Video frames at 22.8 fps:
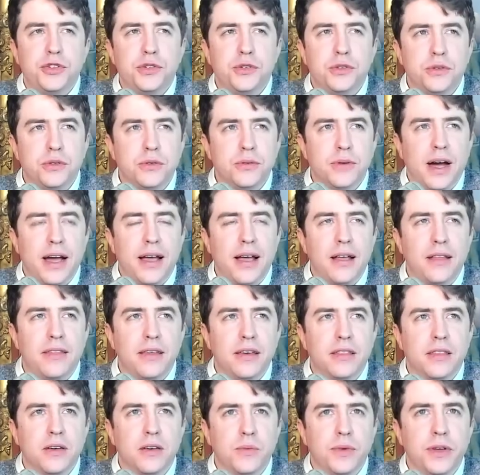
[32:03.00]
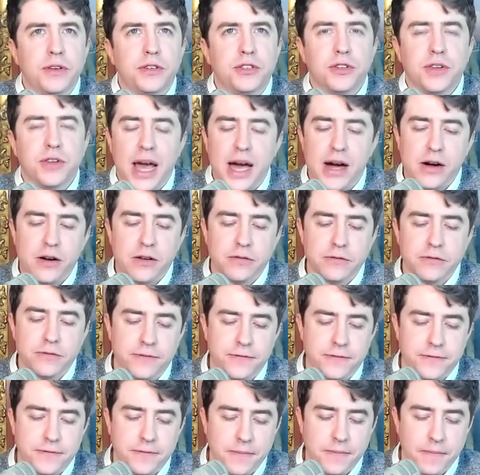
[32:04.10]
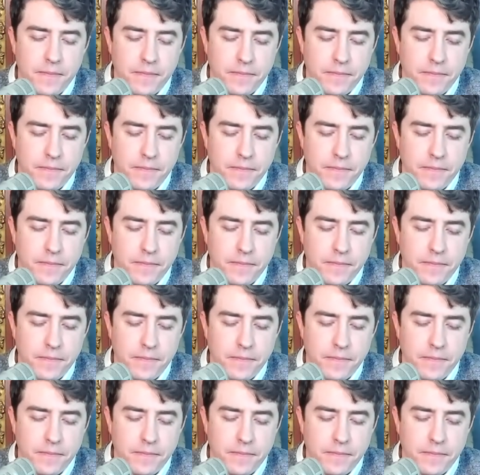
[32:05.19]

to. I think that we should have